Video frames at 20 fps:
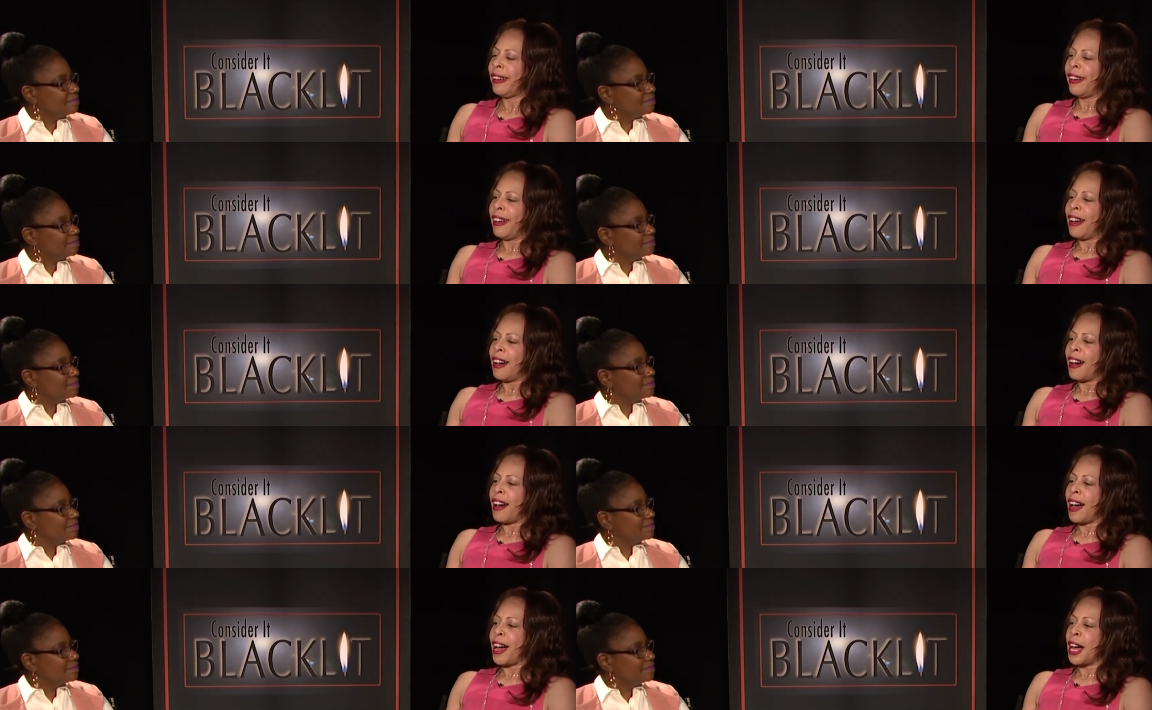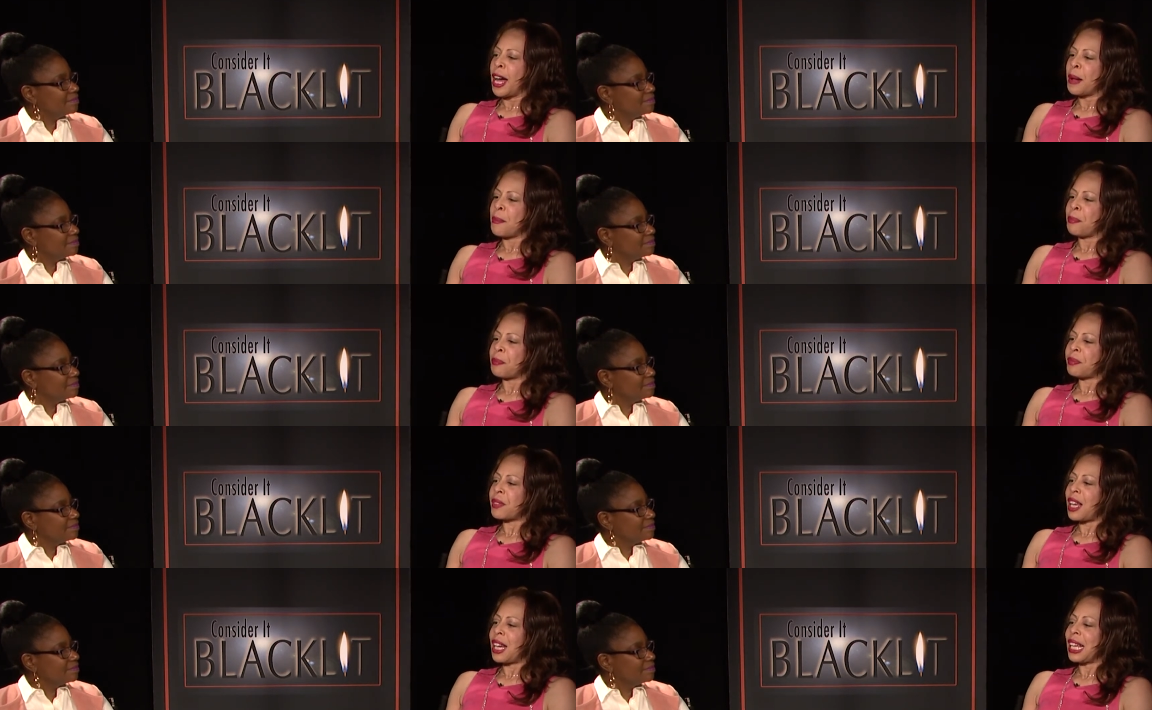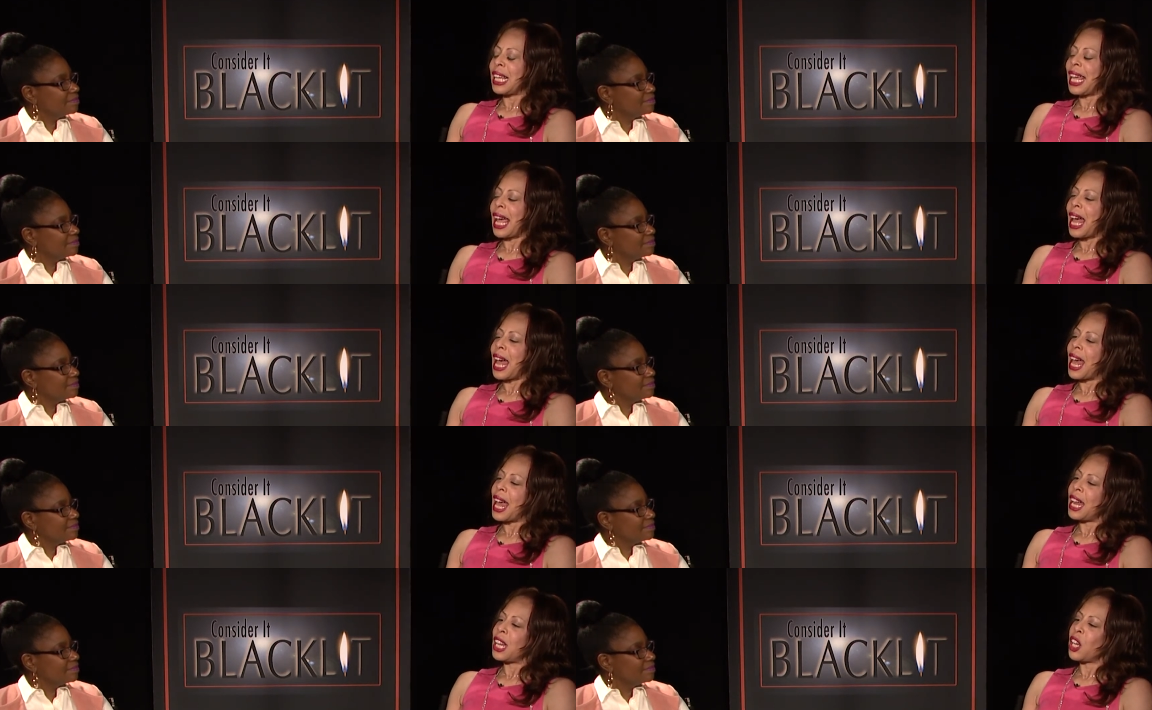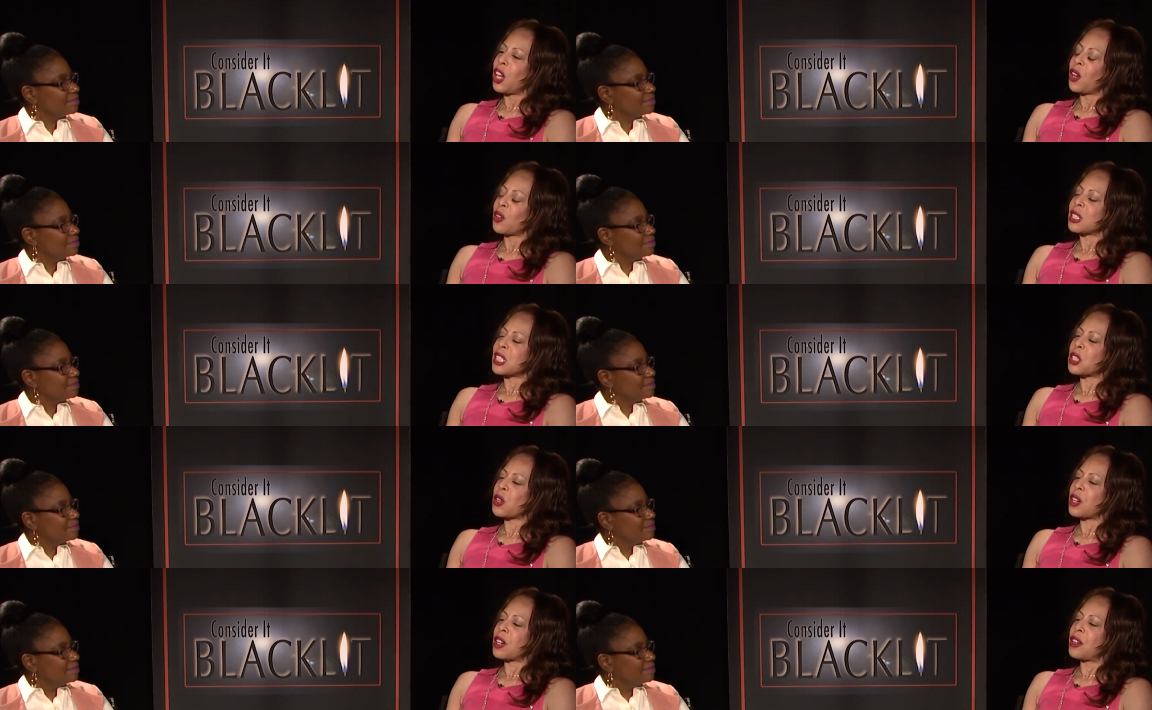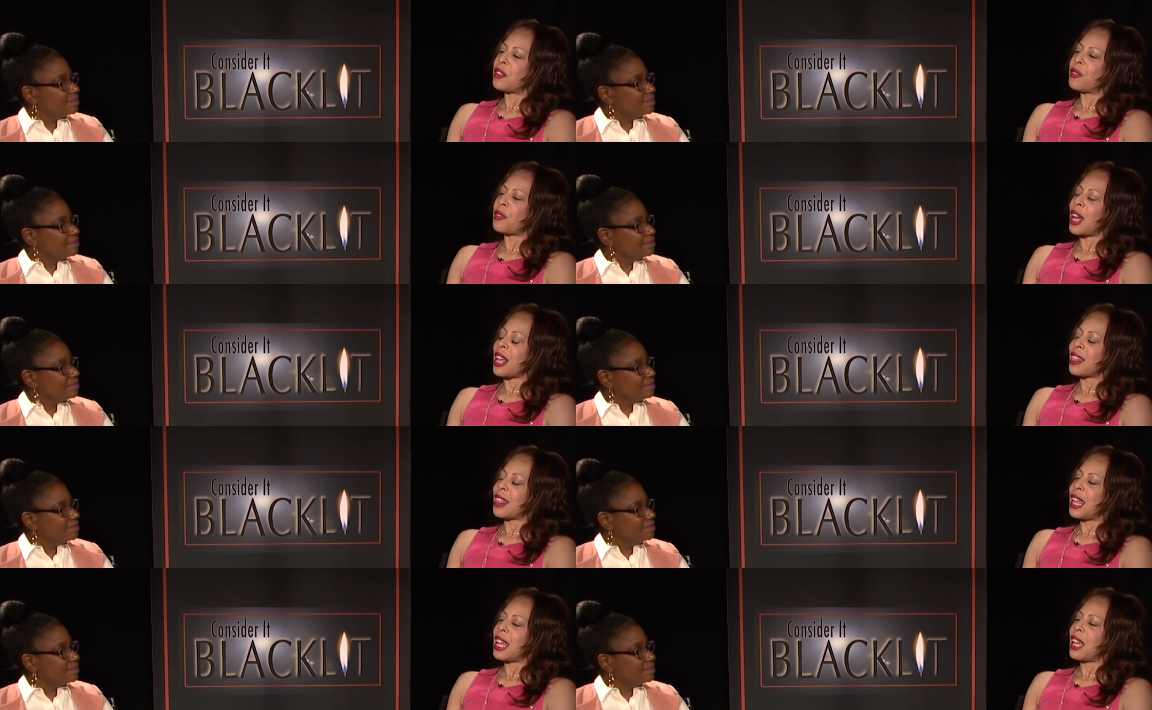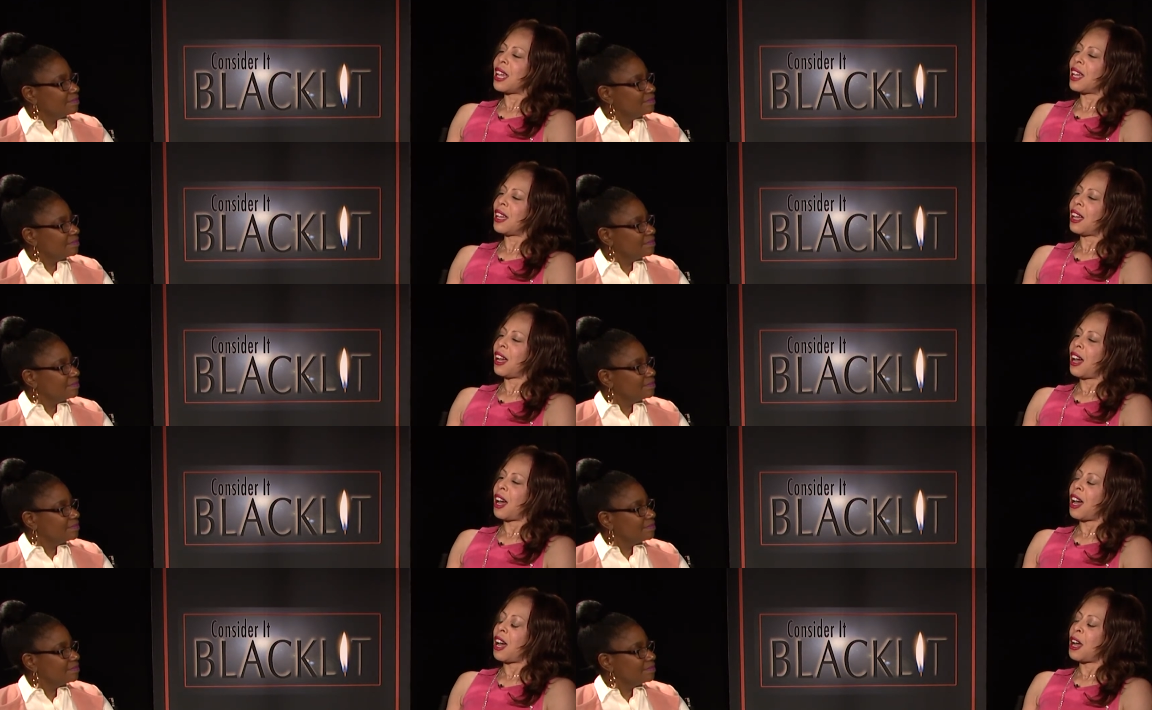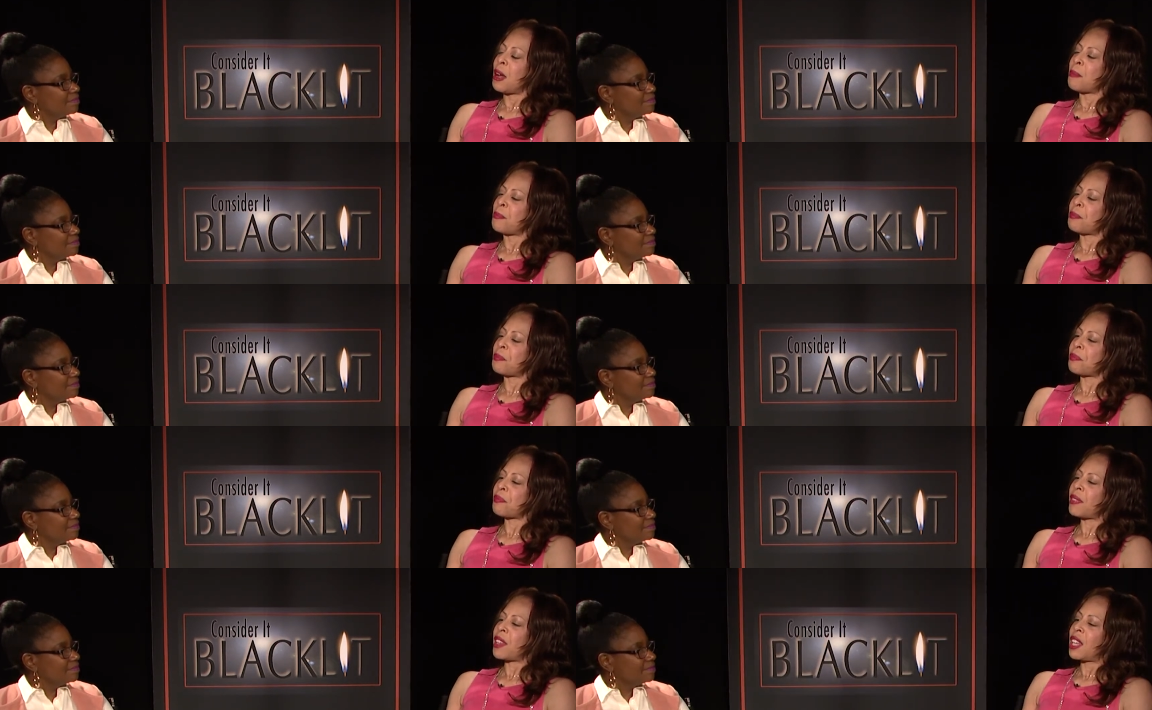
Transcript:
Speaker 1: Mm-hmm. Um, again, you know, it's sort of, I think um,